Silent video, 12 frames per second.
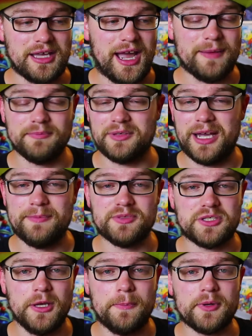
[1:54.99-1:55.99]
I'm
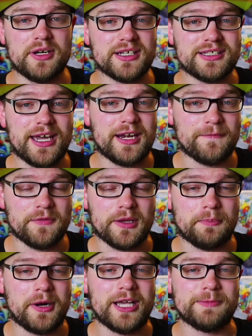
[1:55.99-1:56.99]
super excited for
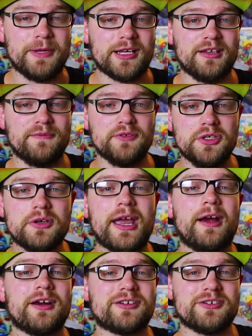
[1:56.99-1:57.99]
the prospect of new
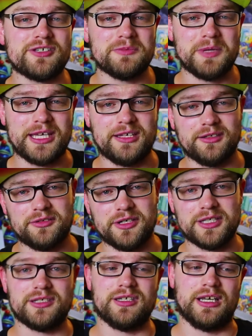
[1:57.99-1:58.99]
characters in my Killer
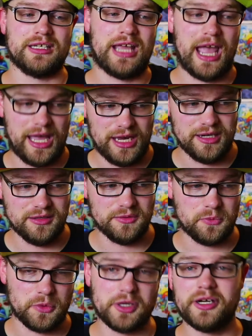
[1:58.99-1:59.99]
Instinct,
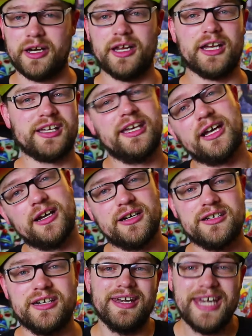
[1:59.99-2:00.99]
and we're gonna kick
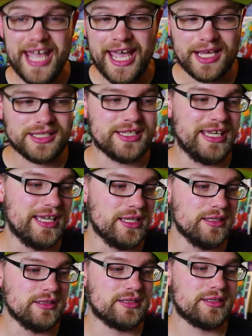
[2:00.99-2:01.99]
on. Next
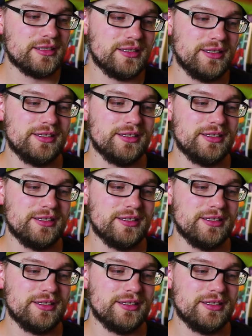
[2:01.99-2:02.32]
is